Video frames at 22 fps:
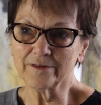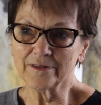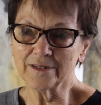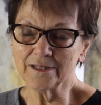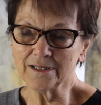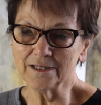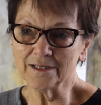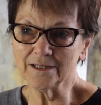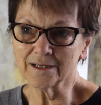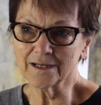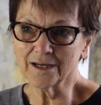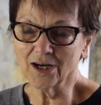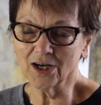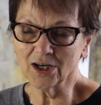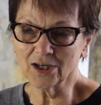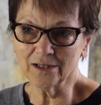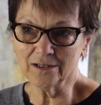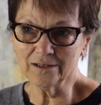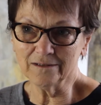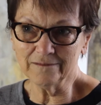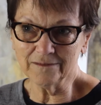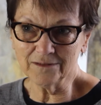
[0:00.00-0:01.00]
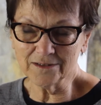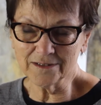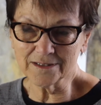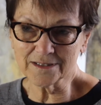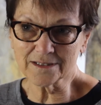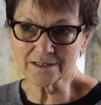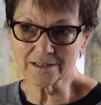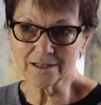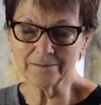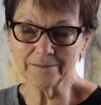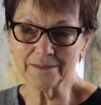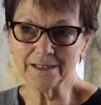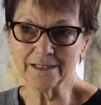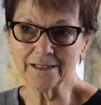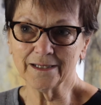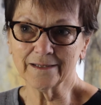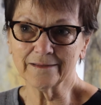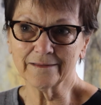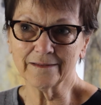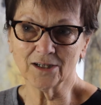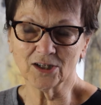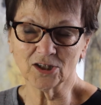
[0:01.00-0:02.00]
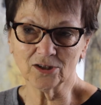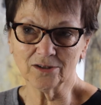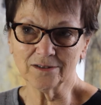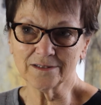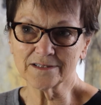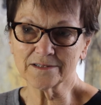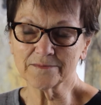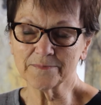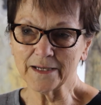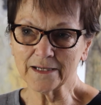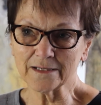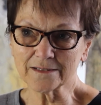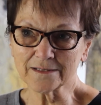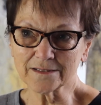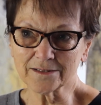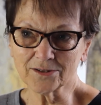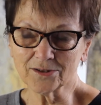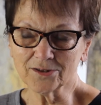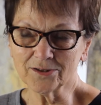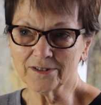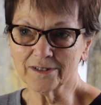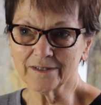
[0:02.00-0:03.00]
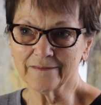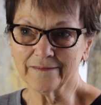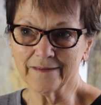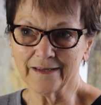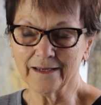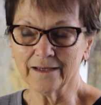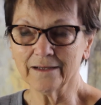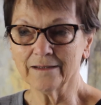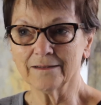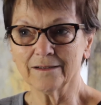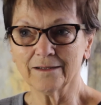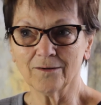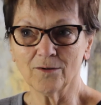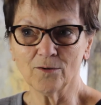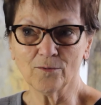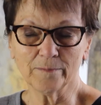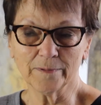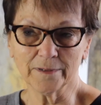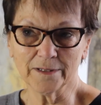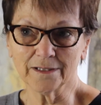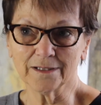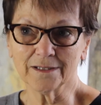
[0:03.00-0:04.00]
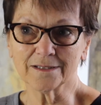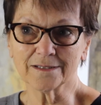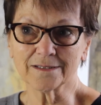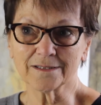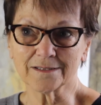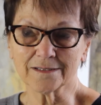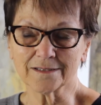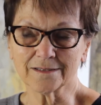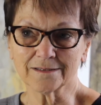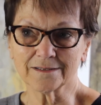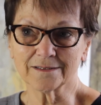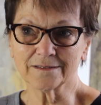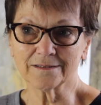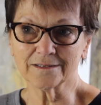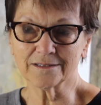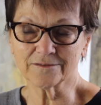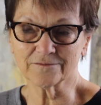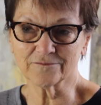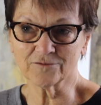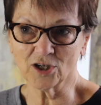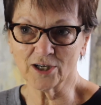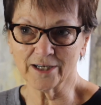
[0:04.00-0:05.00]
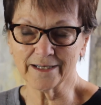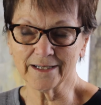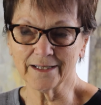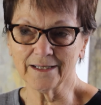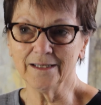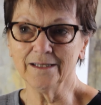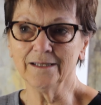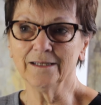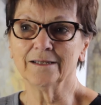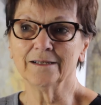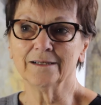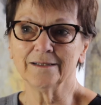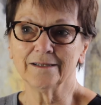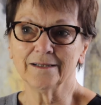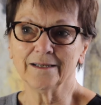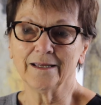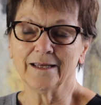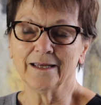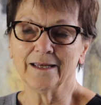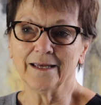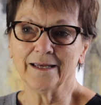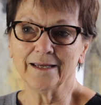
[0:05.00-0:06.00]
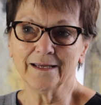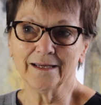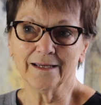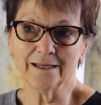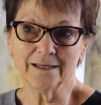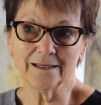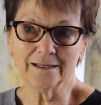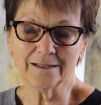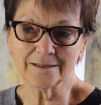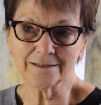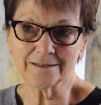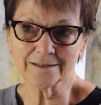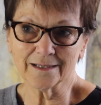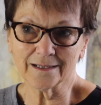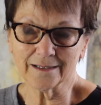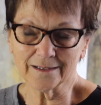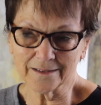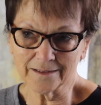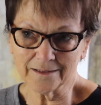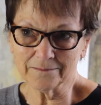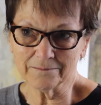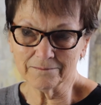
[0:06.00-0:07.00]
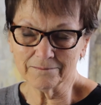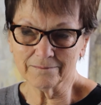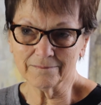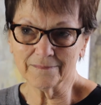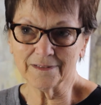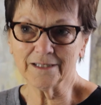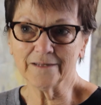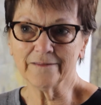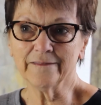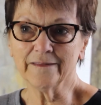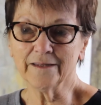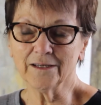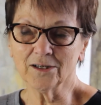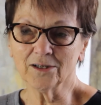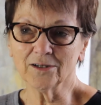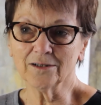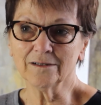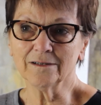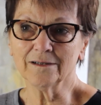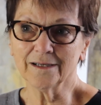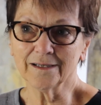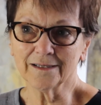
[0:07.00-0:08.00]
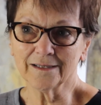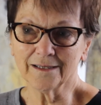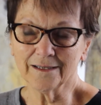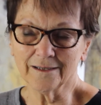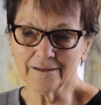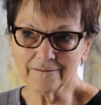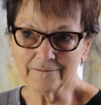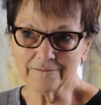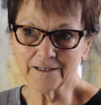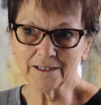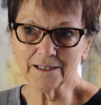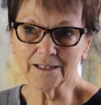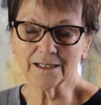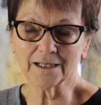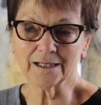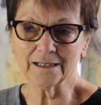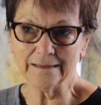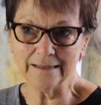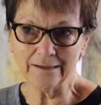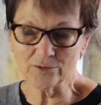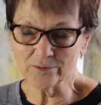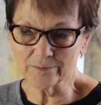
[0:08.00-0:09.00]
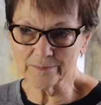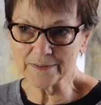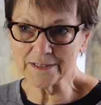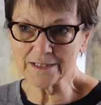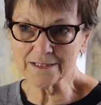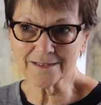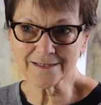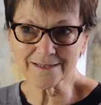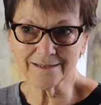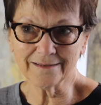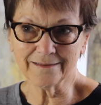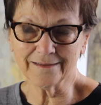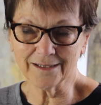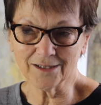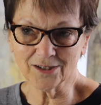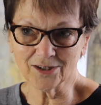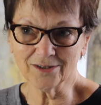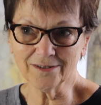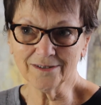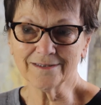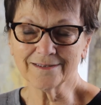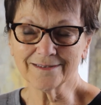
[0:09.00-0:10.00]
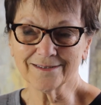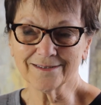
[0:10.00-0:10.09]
The carnival is coming at the Artless Bastard, and that opening is Friday. And I am in there. I have a clown piece in there.